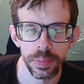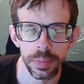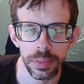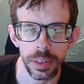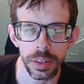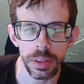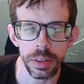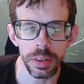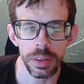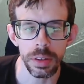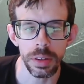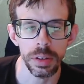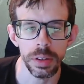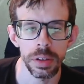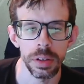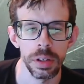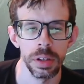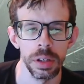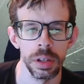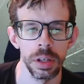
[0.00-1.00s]

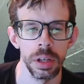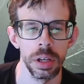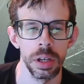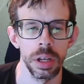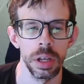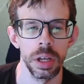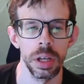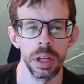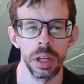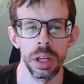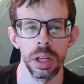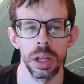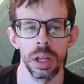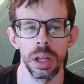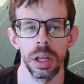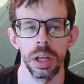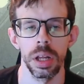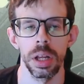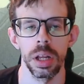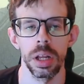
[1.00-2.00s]

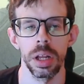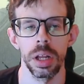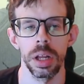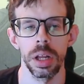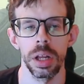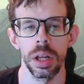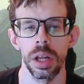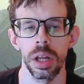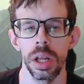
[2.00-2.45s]
[no speech]